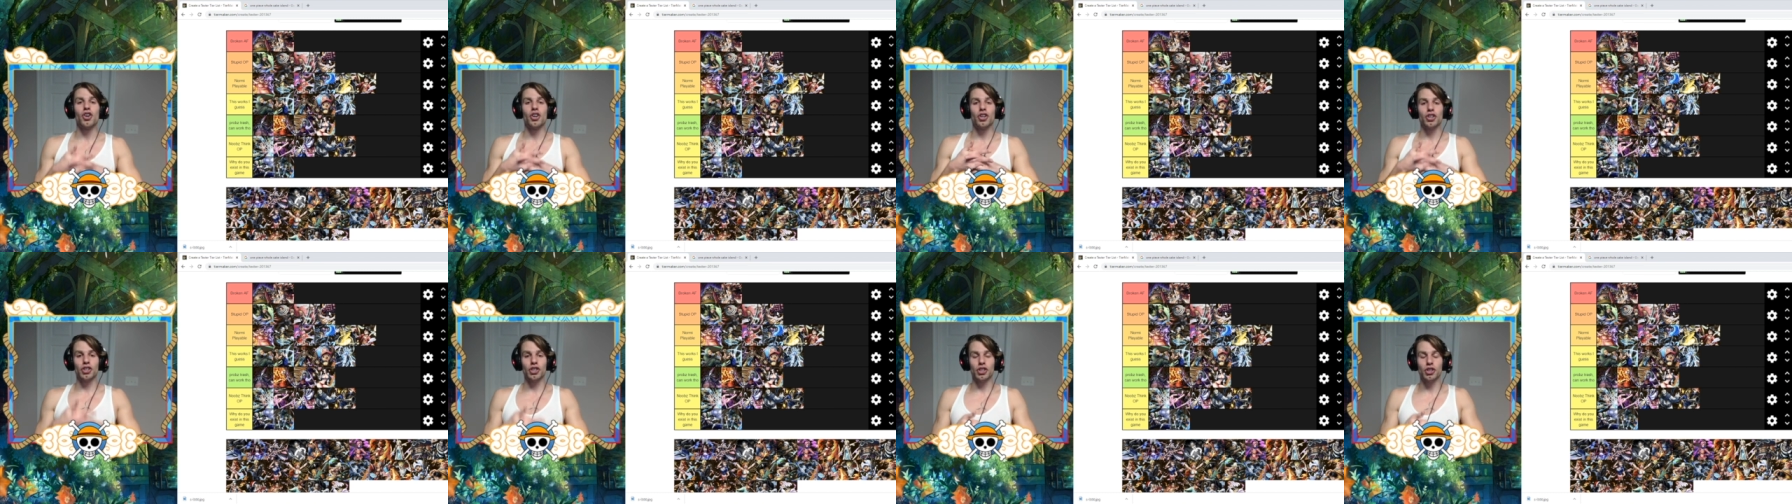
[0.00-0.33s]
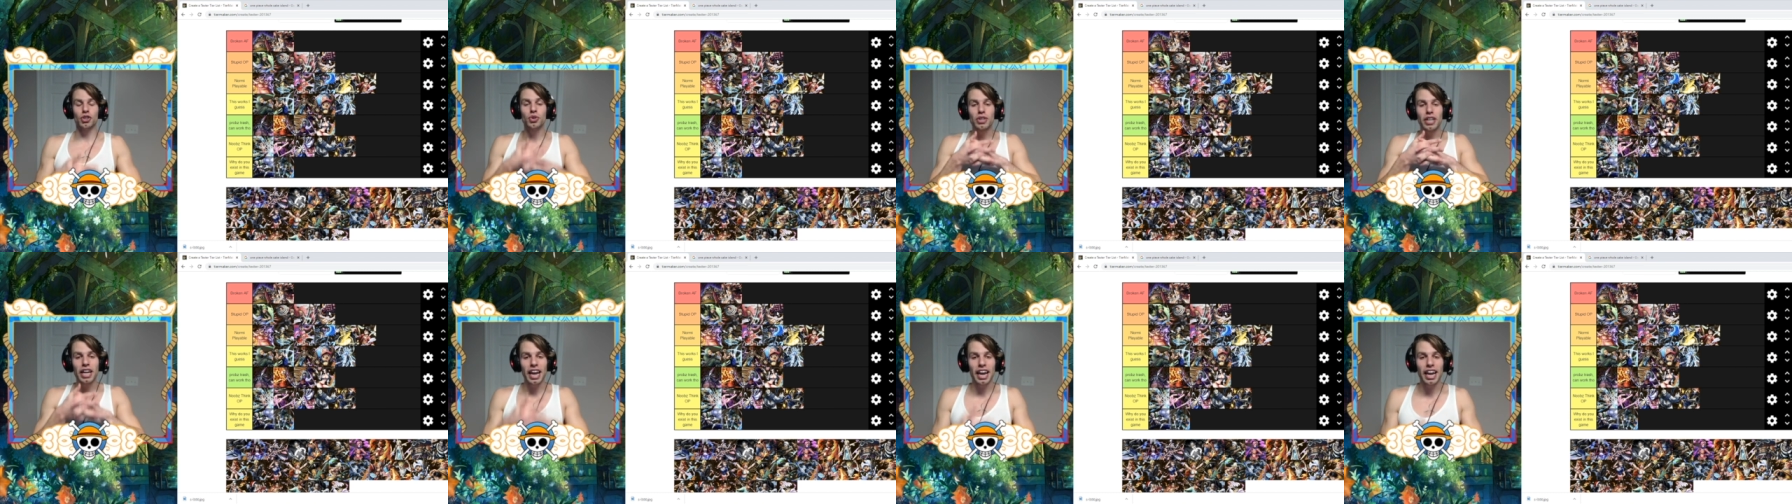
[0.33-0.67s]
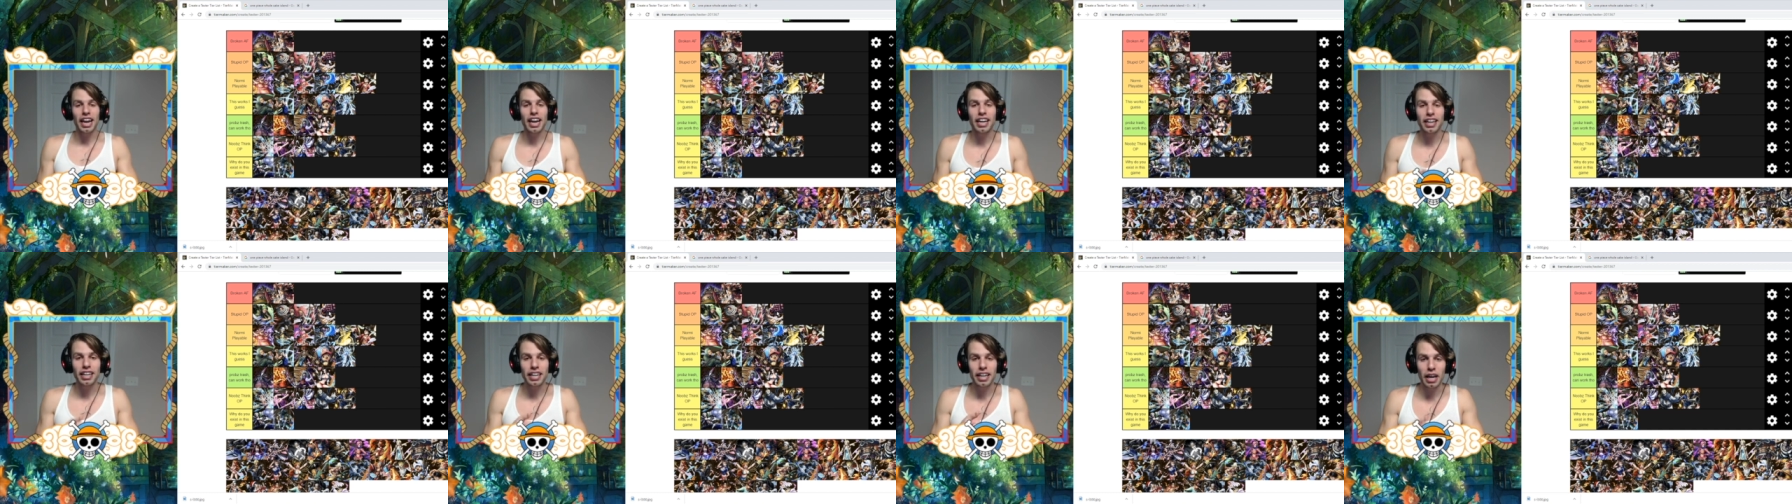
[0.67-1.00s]
You
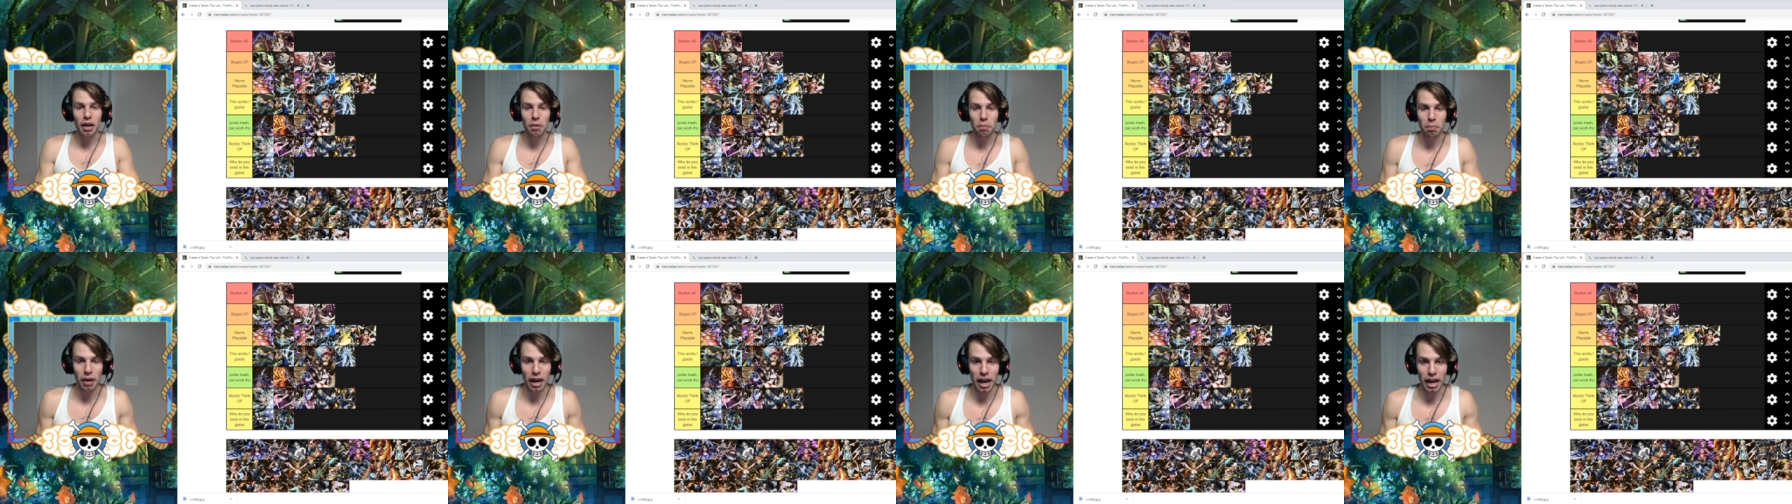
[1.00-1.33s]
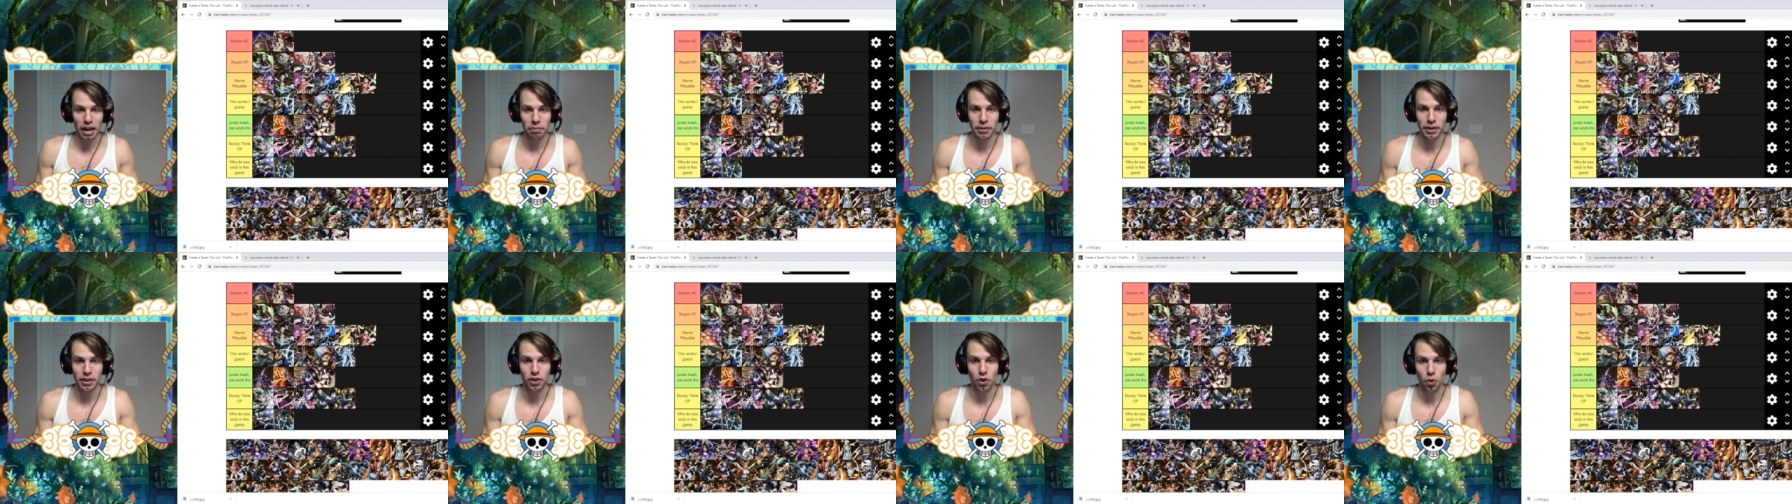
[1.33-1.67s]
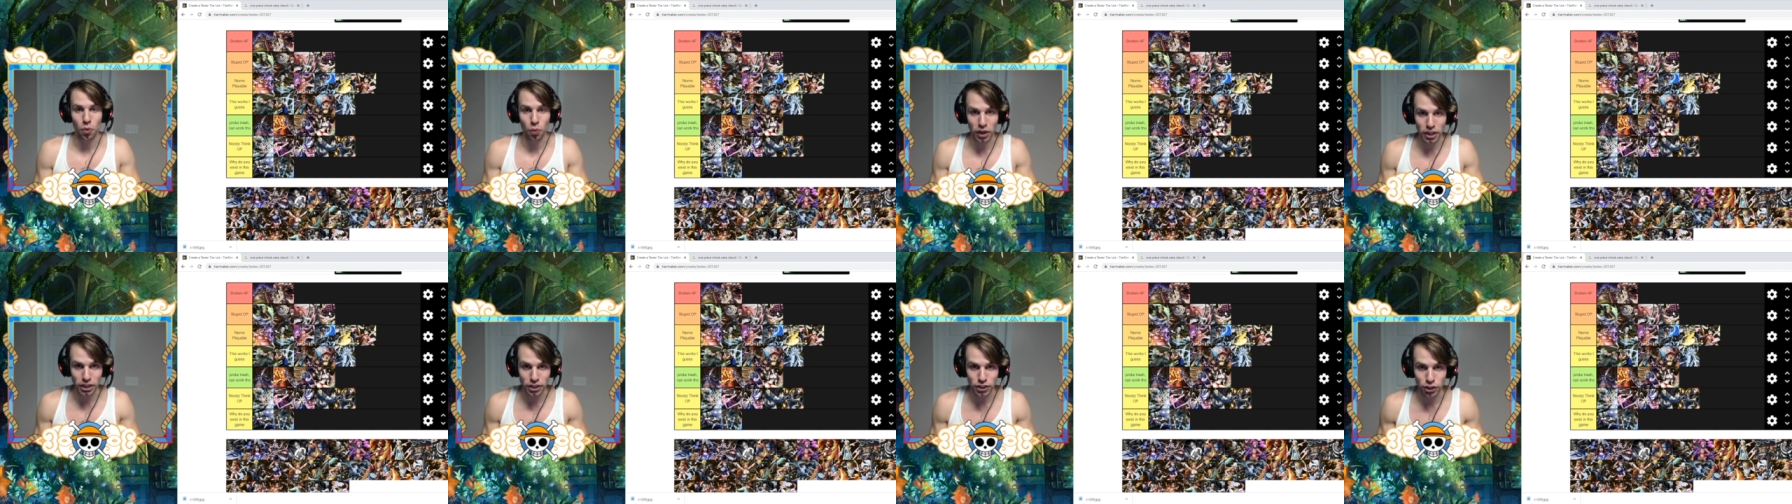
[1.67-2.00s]
can hit Blackbeard
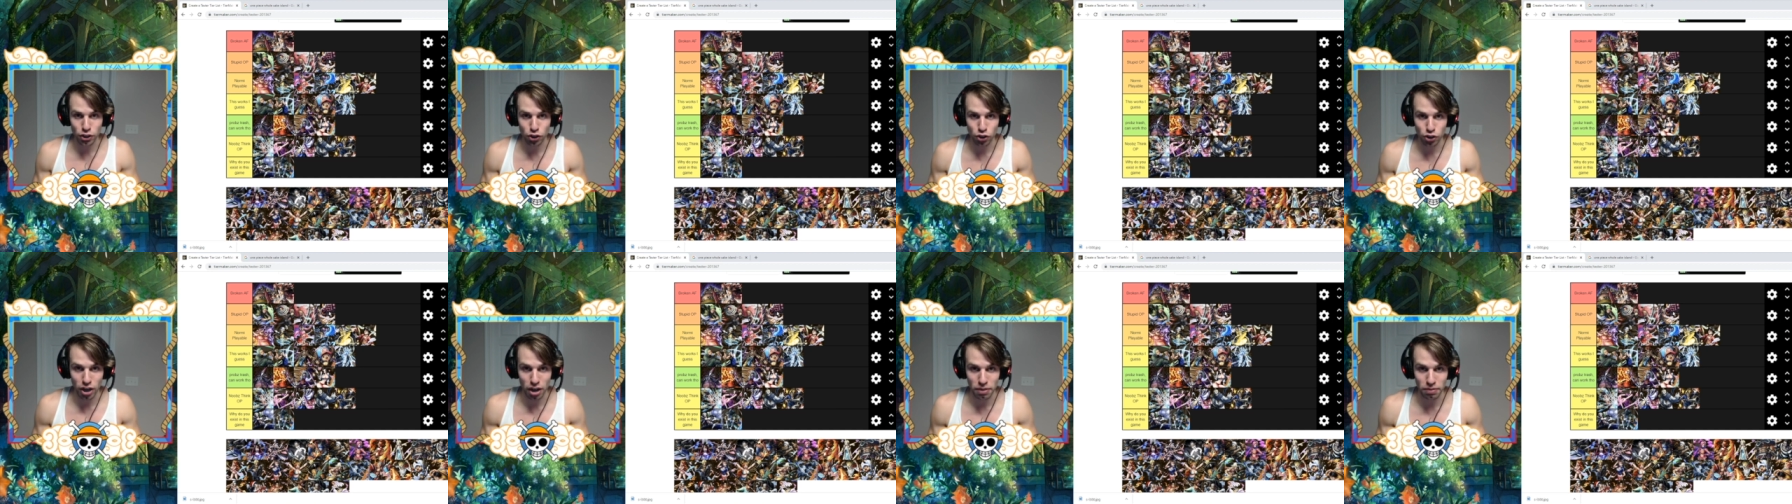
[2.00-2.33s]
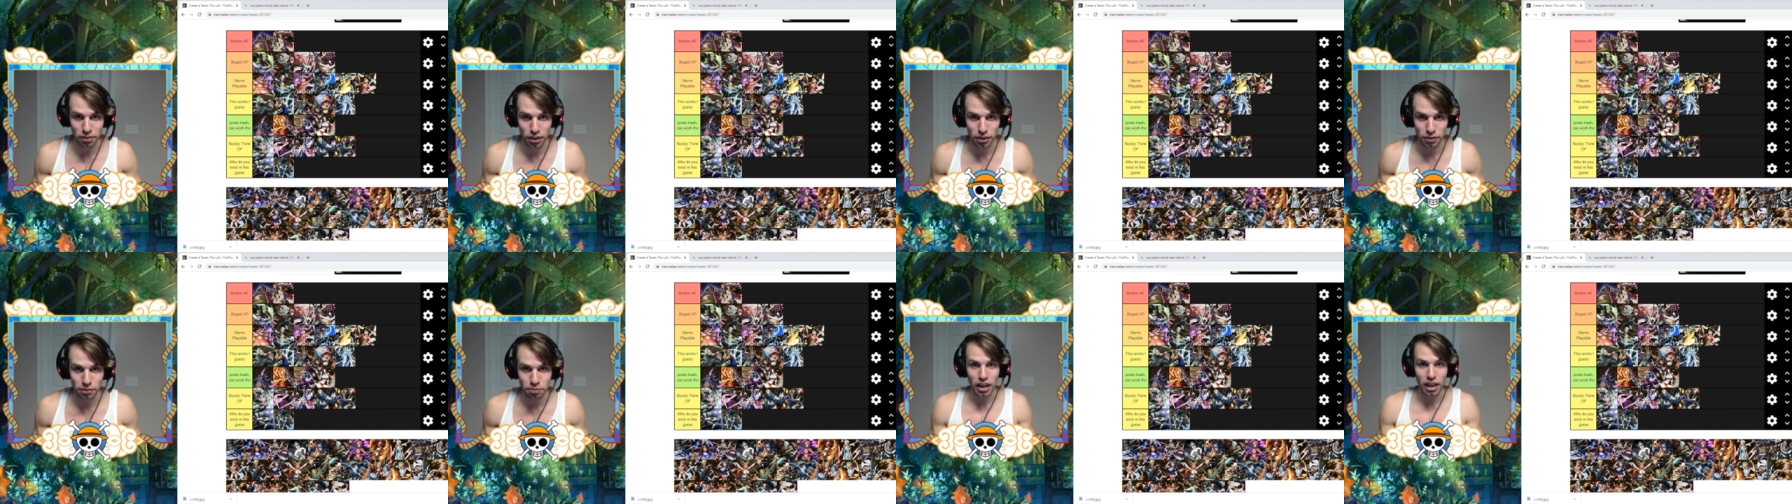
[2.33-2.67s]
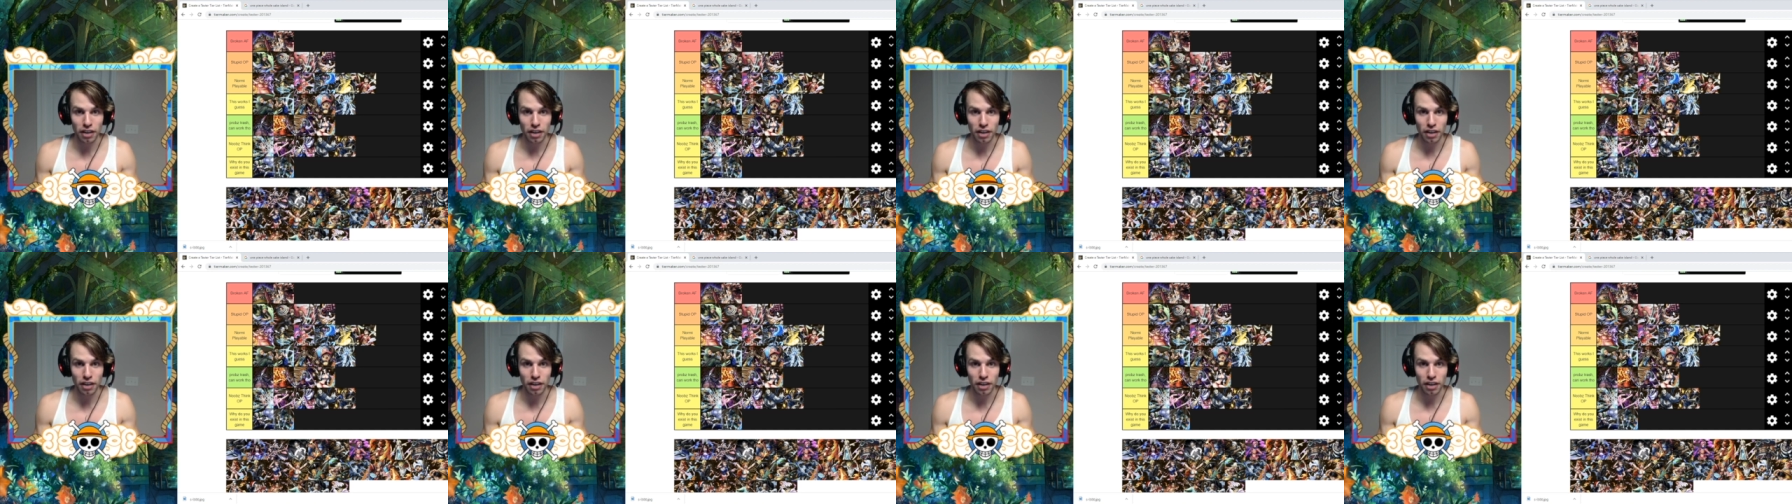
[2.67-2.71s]
with your tremor.